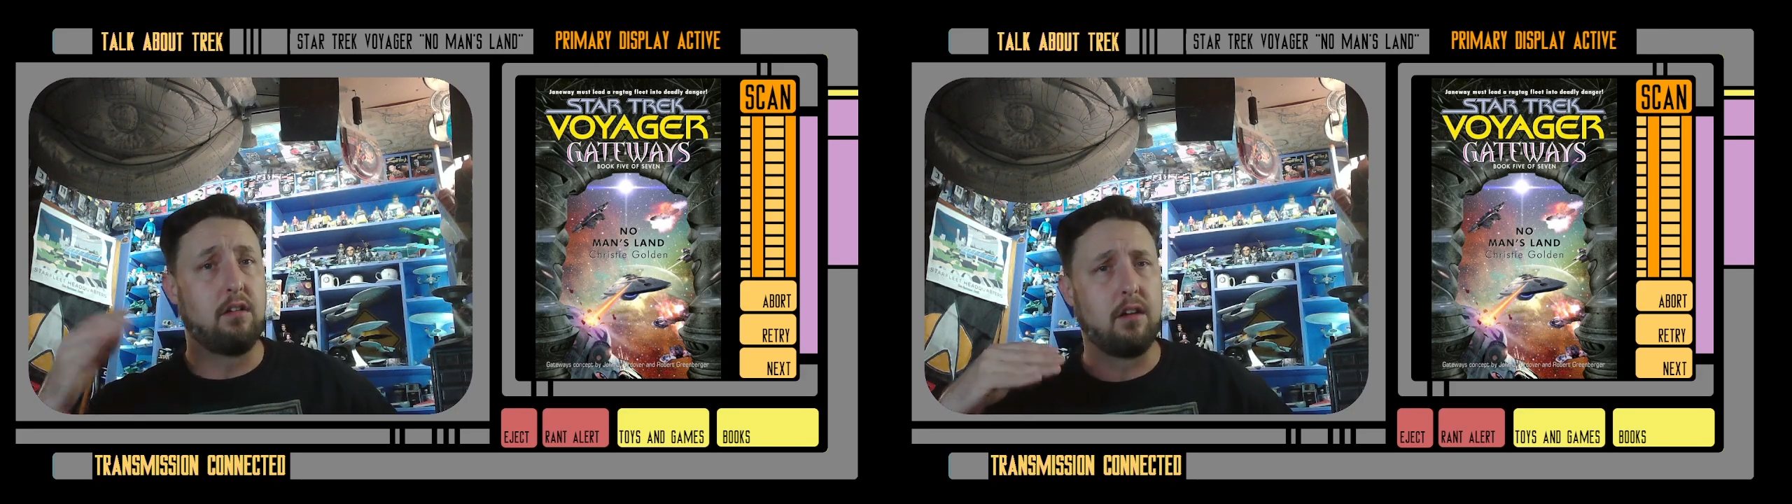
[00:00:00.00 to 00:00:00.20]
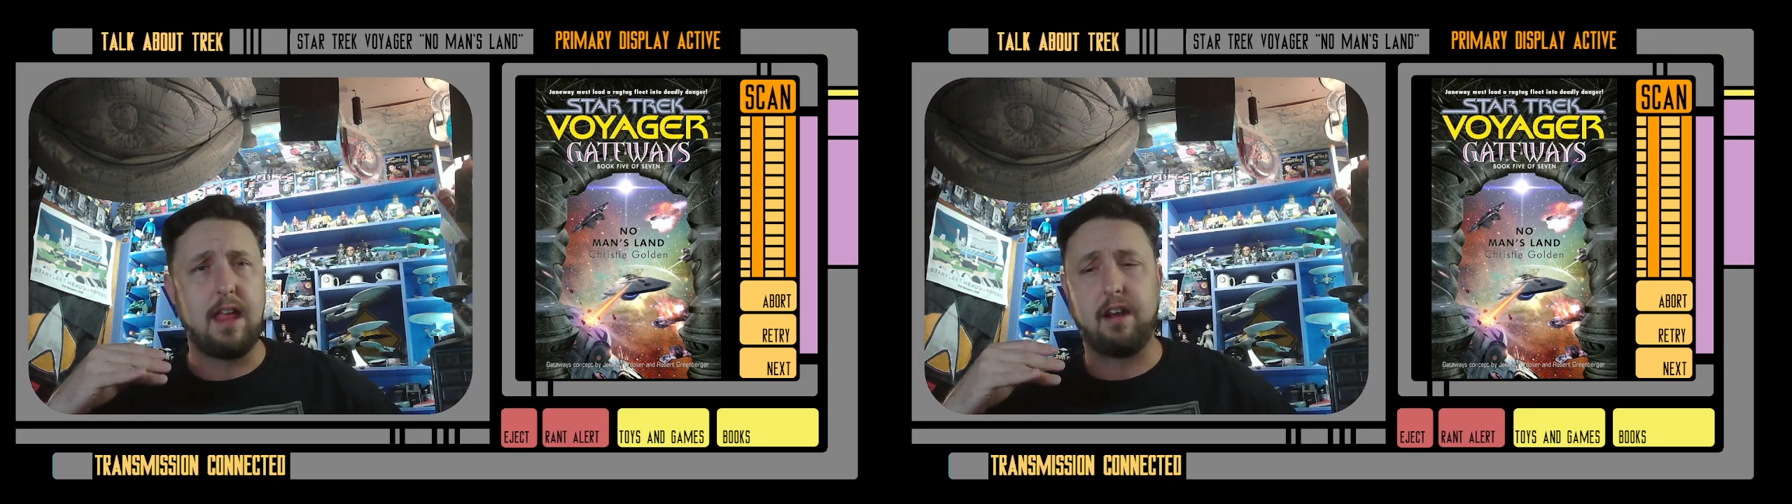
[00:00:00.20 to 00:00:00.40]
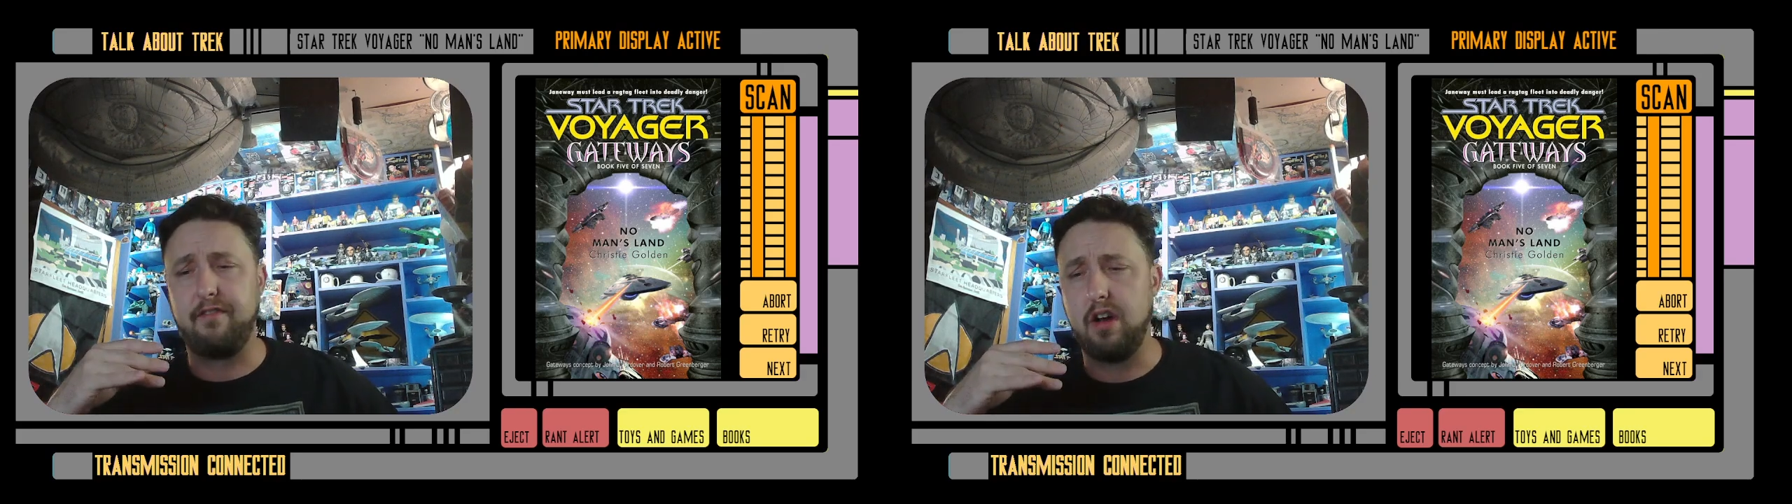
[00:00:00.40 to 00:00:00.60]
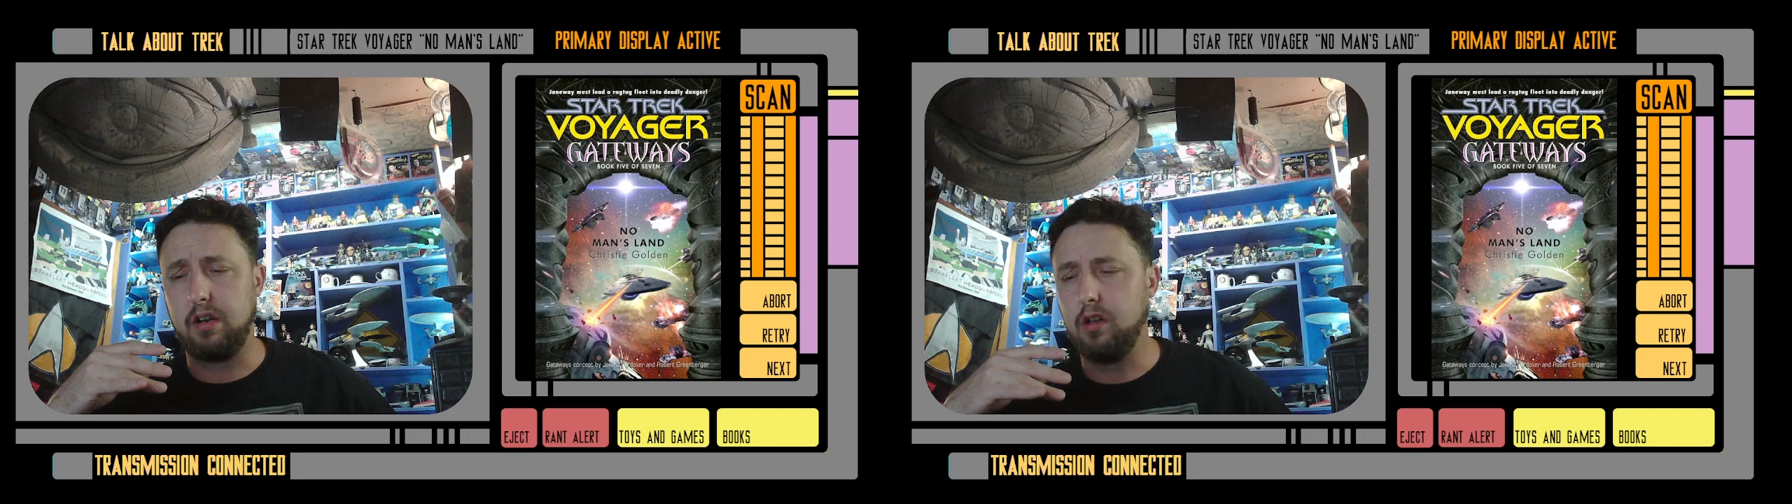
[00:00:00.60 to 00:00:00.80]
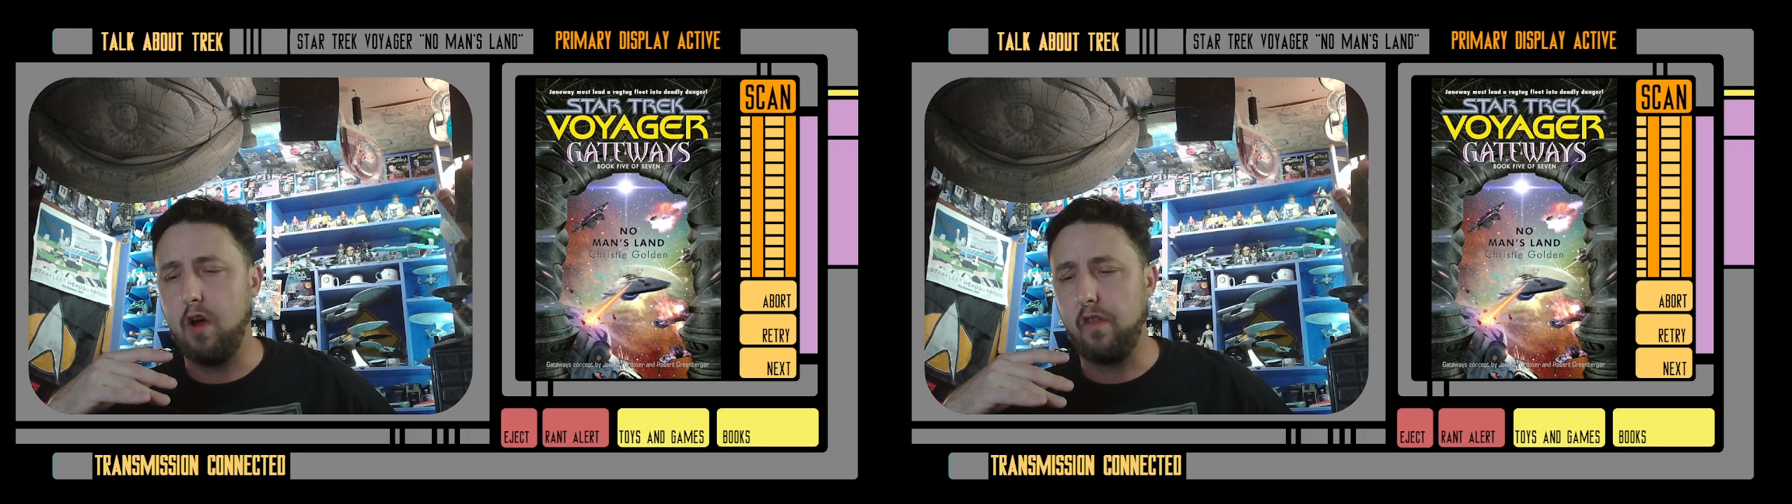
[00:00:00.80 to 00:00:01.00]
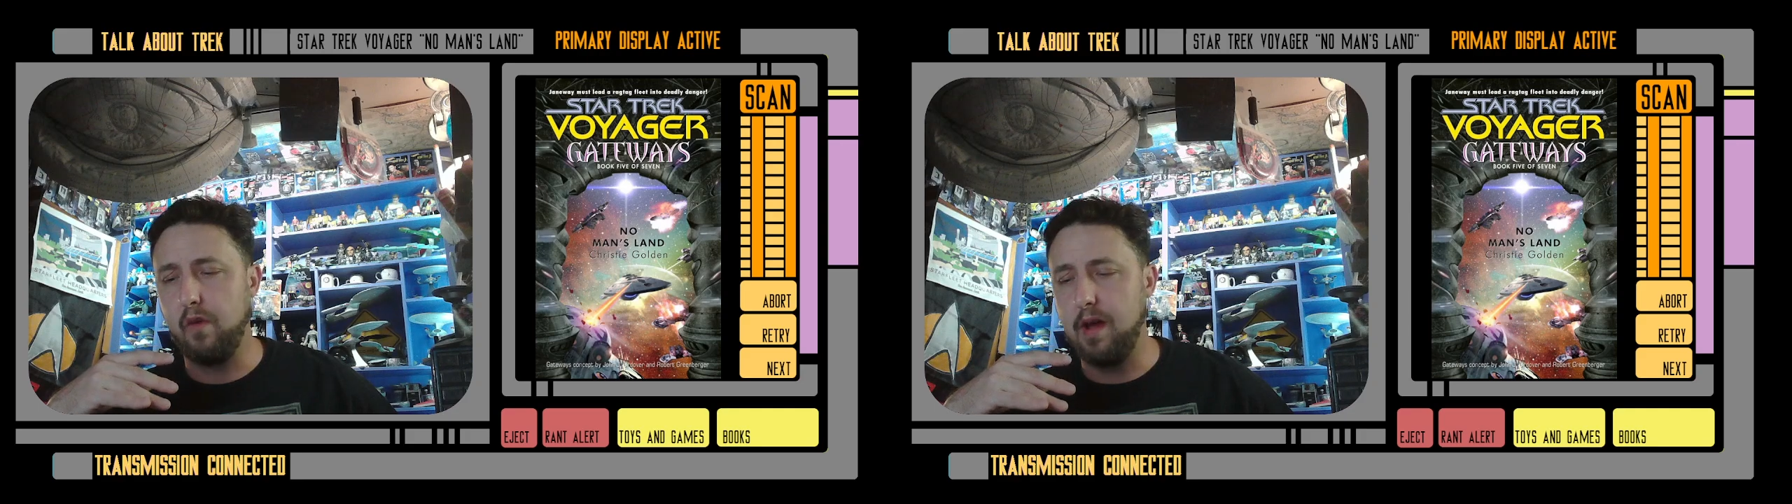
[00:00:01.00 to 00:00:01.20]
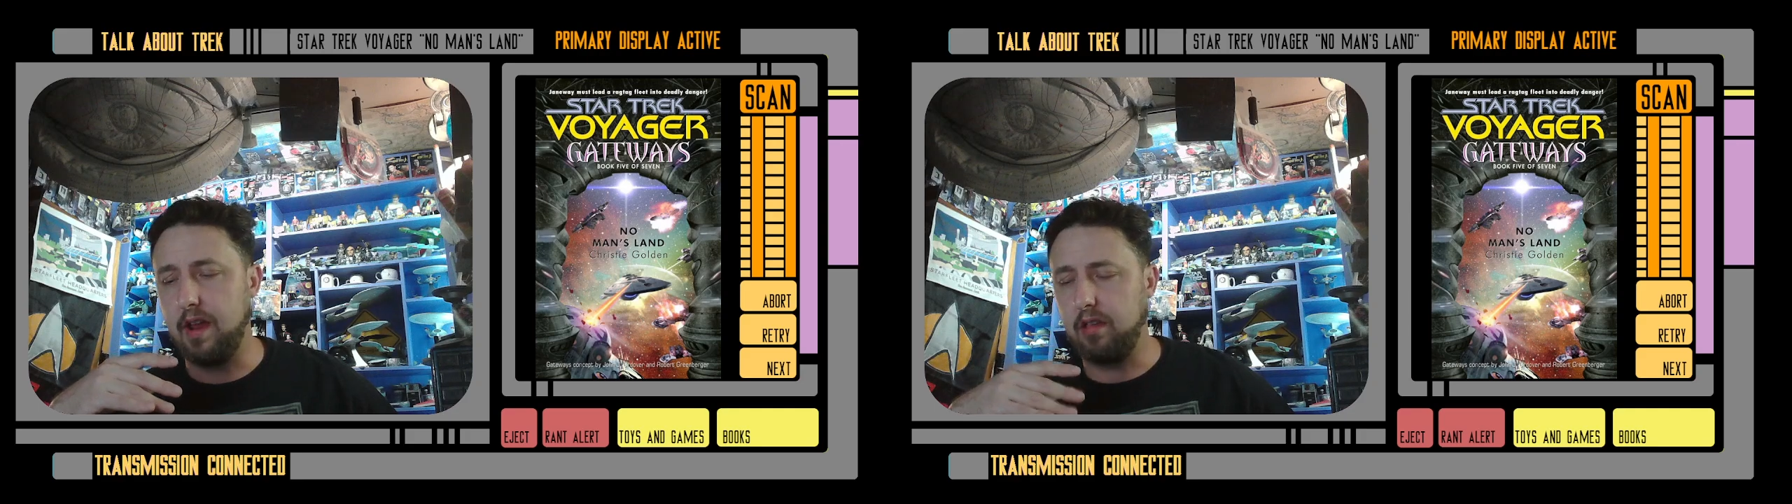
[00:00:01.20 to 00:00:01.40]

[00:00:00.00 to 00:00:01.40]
along the way.